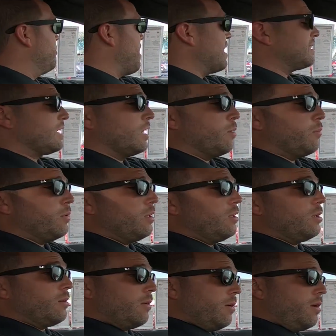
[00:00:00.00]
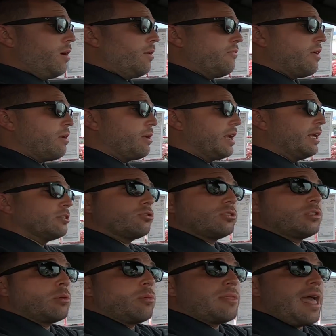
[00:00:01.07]
That's going to be very
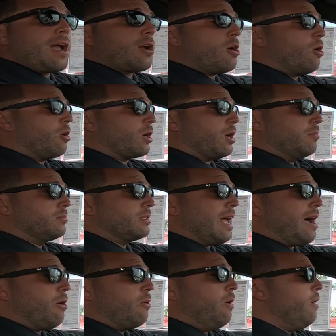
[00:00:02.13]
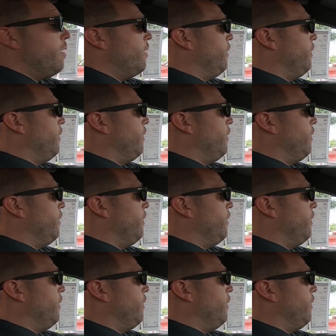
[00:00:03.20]
interesting when that car comes out.